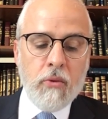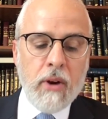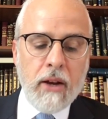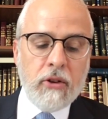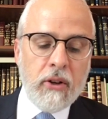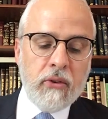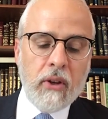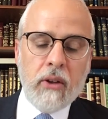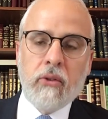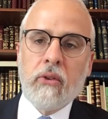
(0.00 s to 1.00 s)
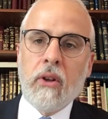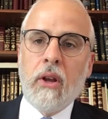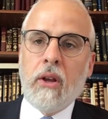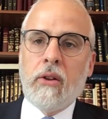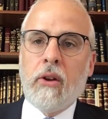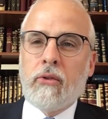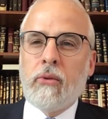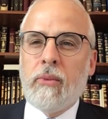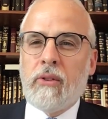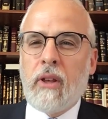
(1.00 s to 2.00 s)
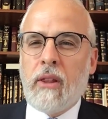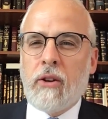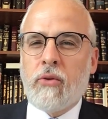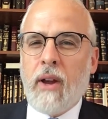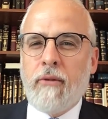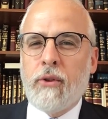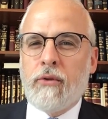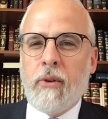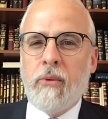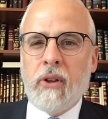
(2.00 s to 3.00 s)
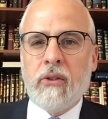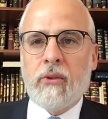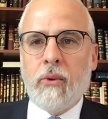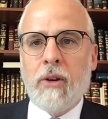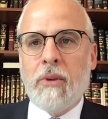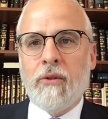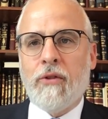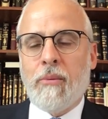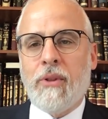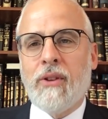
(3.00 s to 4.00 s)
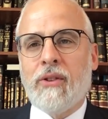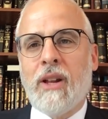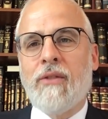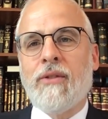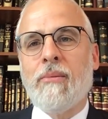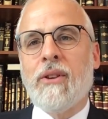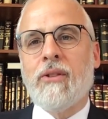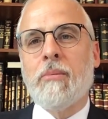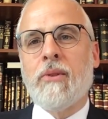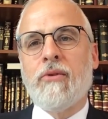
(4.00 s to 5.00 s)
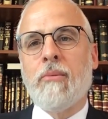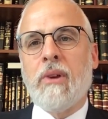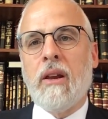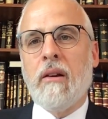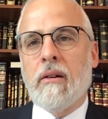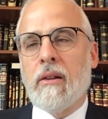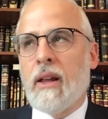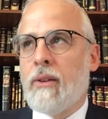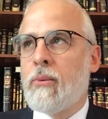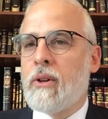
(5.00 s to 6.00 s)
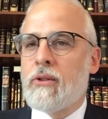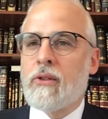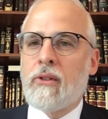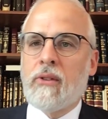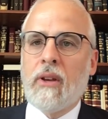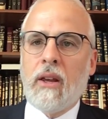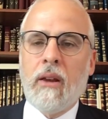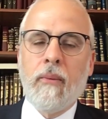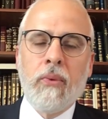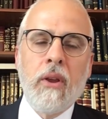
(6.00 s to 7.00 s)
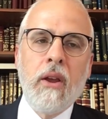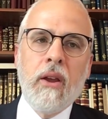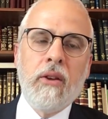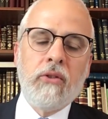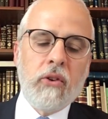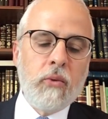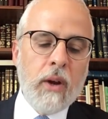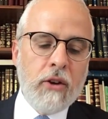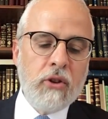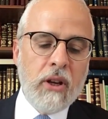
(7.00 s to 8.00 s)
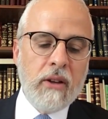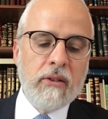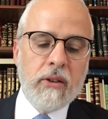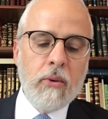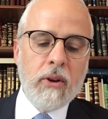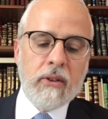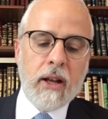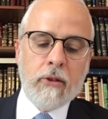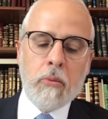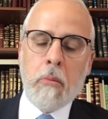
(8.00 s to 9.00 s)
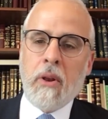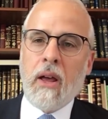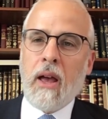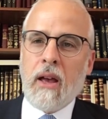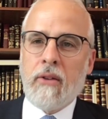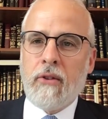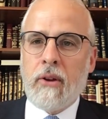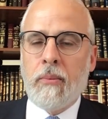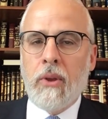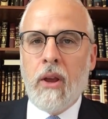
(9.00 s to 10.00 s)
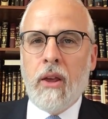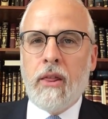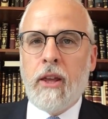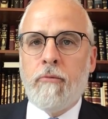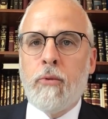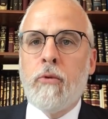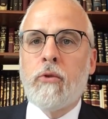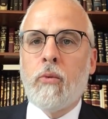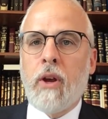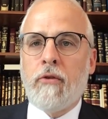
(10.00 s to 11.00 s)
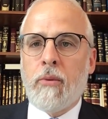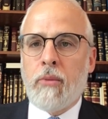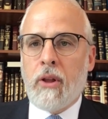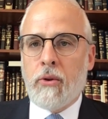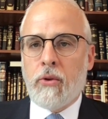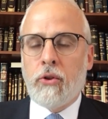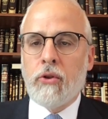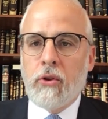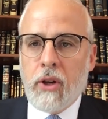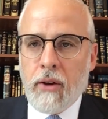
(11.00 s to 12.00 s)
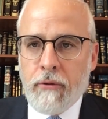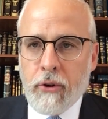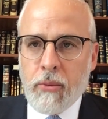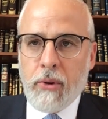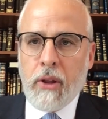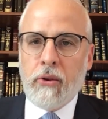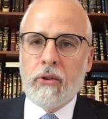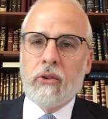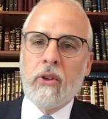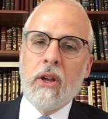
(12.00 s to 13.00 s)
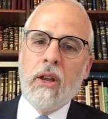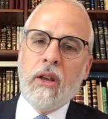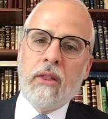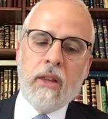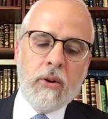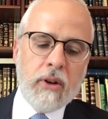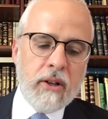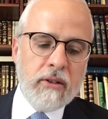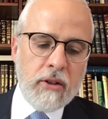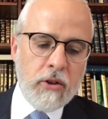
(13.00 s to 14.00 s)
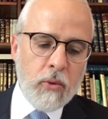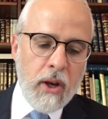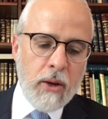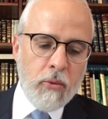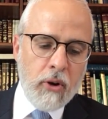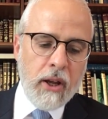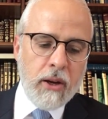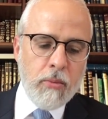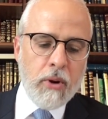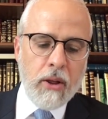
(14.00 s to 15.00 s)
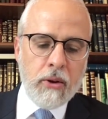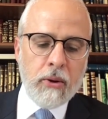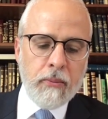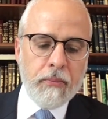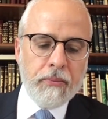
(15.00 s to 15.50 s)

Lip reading: Rashi says, Nasu mizeh, they traveled from this. What do I mean from this? Not from this, but from here. That's what it should say. Says Rashi, Hisiu es atzmum min ha'achva. They've moved away from brotherhood. You're looking for your brothers. They don't consider you anymore like a brother.